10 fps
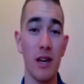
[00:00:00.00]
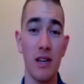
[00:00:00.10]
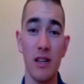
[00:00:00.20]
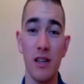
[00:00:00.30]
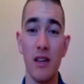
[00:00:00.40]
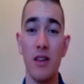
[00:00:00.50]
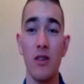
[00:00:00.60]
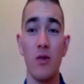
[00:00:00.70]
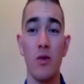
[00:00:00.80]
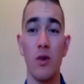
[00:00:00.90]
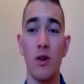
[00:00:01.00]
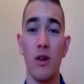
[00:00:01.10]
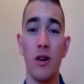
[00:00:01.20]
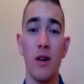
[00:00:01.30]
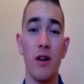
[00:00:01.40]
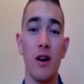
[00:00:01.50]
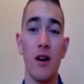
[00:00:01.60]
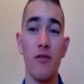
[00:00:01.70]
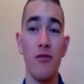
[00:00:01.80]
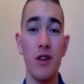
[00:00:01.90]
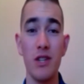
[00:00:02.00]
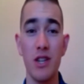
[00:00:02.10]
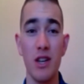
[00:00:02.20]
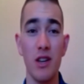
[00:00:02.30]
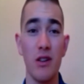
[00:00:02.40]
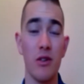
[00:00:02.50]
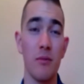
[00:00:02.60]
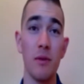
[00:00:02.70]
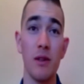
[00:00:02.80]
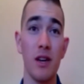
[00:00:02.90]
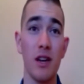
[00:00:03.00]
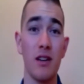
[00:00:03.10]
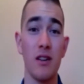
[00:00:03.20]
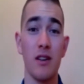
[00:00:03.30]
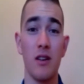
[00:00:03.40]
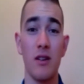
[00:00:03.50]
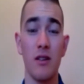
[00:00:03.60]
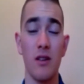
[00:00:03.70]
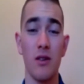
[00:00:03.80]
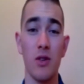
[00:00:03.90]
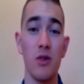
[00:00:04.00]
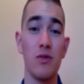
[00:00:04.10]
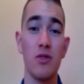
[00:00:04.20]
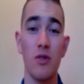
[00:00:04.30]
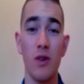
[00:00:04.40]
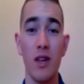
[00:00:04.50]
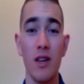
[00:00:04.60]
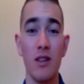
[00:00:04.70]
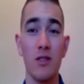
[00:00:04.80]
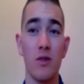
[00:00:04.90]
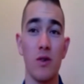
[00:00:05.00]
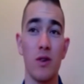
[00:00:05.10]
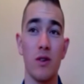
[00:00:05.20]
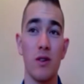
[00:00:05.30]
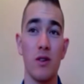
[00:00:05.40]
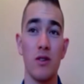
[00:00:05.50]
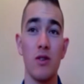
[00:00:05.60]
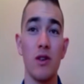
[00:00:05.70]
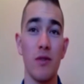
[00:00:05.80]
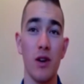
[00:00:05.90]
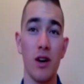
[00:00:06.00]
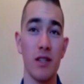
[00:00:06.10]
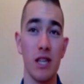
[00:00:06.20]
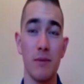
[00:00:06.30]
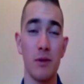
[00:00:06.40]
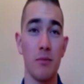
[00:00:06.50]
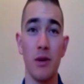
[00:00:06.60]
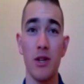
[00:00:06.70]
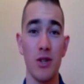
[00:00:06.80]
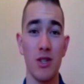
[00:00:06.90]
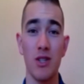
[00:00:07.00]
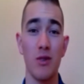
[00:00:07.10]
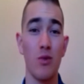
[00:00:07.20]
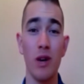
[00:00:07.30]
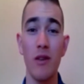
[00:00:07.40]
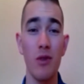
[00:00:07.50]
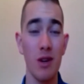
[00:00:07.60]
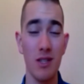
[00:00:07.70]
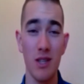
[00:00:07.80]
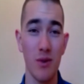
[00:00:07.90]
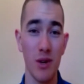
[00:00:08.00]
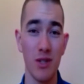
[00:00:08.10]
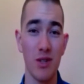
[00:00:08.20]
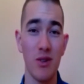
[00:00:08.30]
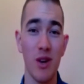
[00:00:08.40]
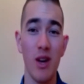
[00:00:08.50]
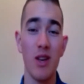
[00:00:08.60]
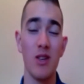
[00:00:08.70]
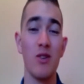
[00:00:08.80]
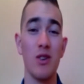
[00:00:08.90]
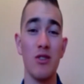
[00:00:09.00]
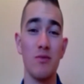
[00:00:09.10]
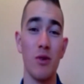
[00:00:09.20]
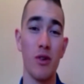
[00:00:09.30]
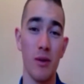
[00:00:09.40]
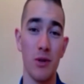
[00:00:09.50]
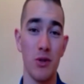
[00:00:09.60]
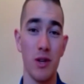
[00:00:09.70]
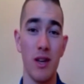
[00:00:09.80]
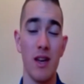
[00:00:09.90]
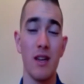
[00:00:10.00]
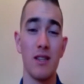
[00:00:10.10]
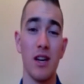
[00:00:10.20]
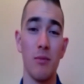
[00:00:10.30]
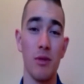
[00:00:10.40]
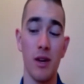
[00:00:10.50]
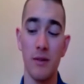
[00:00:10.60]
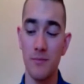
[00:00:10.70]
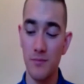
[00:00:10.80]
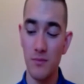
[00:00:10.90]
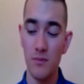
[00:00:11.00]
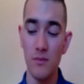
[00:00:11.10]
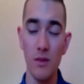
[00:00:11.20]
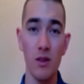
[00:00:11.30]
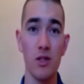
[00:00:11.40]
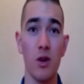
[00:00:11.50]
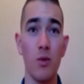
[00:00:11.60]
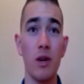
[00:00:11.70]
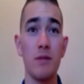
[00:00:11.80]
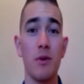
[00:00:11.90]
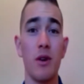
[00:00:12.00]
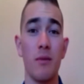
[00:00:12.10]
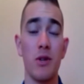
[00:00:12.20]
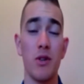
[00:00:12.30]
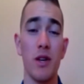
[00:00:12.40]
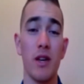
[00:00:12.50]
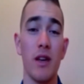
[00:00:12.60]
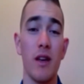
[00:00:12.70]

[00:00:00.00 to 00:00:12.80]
handling, your vision, your ability to use screens or do different concepts or play in transition. Whatever it is that you want to do, you can use motor imagery to help with that. So what is motor imagery?